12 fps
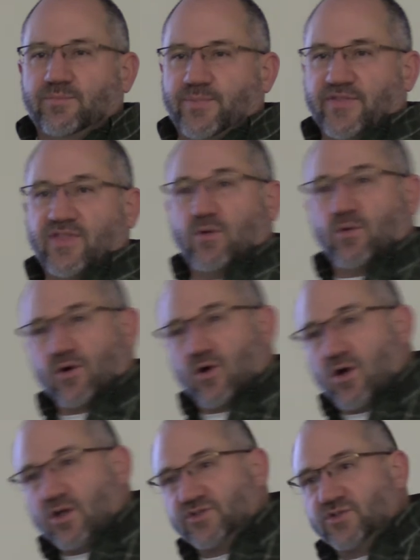but that were
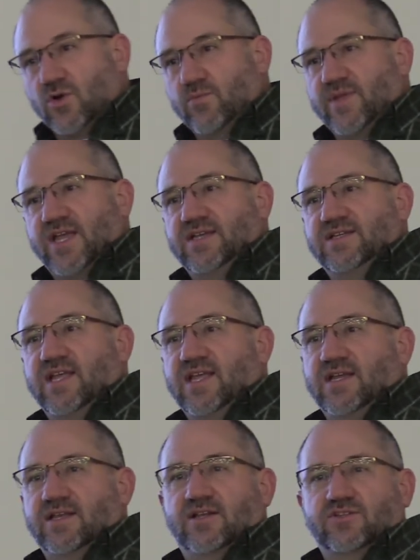also
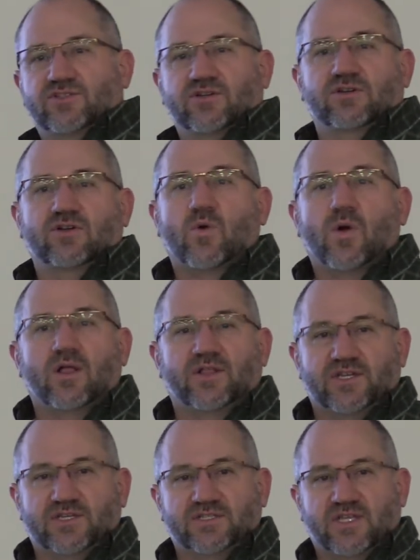maintained at a certain
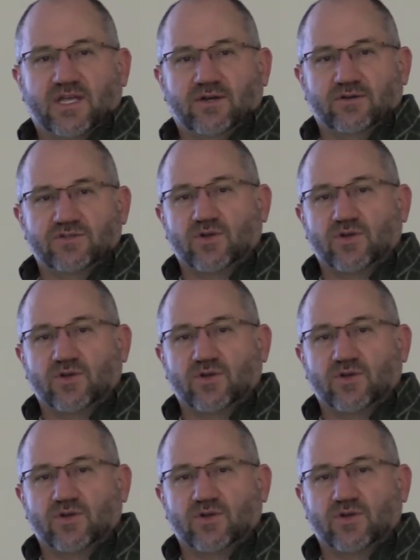quality standard.